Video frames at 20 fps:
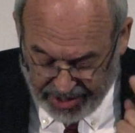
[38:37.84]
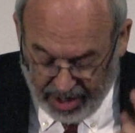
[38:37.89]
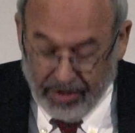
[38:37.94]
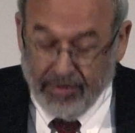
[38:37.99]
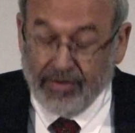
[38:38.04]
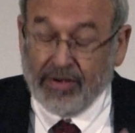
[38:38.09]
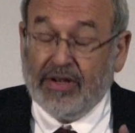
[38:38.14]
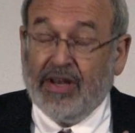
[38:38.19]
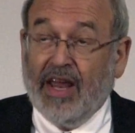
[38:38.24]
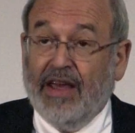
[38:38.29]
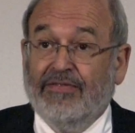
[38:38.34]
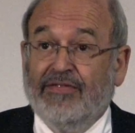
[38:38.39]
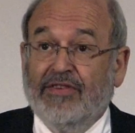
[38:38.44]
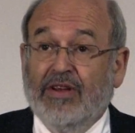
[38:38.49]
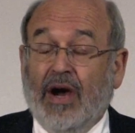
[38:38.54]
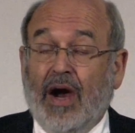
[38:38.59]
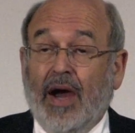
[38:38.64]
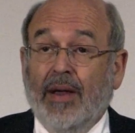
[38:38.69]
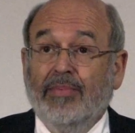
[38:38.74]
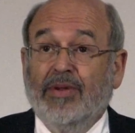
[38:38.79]
don't have
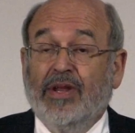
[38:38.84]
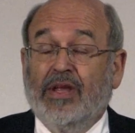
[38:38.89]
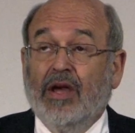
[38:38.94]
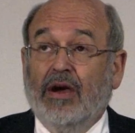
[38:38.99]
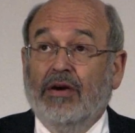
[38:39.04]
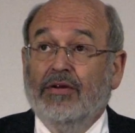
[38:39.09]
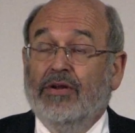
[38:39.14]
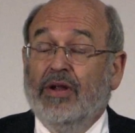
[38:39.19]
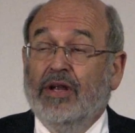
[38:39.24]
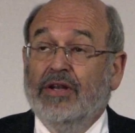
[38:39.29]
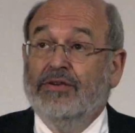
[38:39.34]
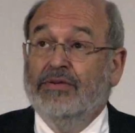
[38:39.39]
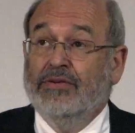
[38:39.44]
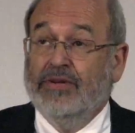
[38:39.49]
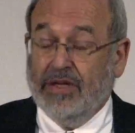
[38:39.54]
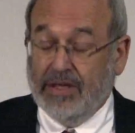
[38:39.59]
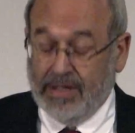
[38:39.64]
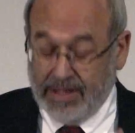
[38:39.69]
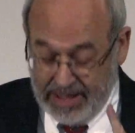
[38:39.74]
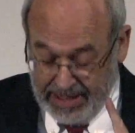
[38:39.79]
time to go into
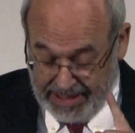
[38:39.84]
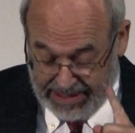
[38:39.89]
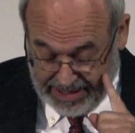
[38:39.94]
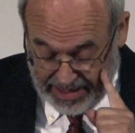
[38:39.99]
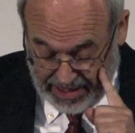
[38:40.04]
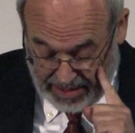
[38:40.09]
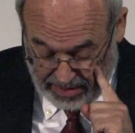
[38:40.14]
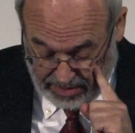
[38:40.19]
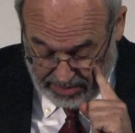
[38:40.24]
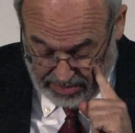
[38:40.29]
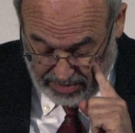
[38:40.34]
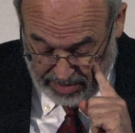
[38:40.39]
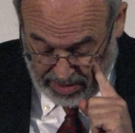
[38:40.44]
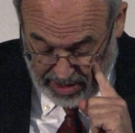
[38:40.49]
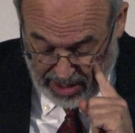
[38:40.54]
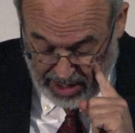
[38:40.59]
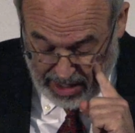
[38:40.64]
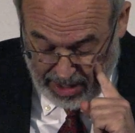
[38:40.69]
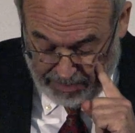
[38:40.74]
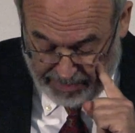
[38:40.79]
it in detail,
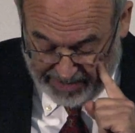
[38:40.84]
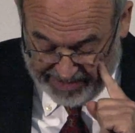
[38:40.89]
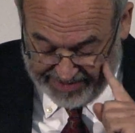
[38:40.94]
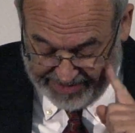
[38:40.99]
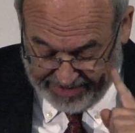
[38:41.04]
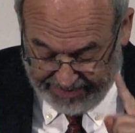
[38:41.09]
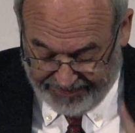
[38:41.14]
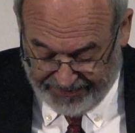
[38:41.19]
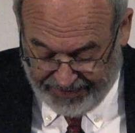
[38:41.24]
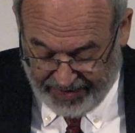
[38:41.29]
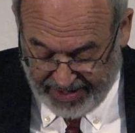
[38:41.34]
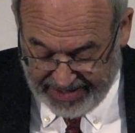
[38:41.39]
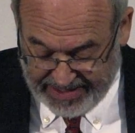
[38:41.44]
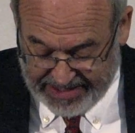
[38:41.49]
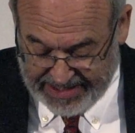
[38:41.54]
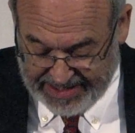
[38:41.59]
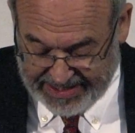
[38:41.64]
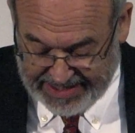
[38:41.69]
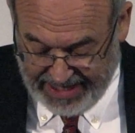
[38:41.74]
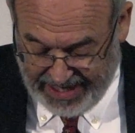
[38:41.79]
but
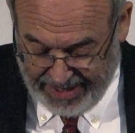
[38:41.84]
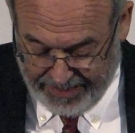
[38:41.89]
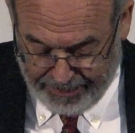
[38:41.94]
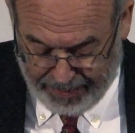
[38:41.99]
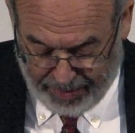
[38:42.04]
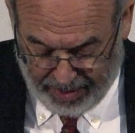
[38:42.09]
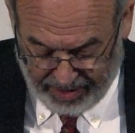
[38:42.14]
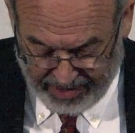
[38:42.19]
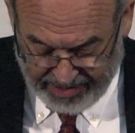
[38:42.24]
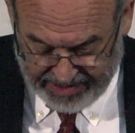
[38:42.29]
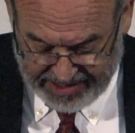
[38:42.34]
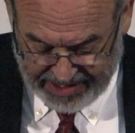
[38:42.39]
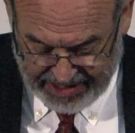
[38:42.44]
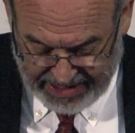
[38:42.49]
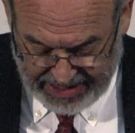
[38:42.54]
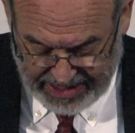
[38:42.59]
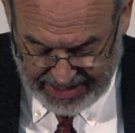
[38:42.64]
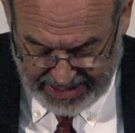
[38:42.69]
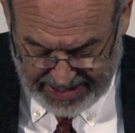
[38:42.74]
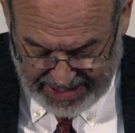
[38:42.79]
suffice to say policy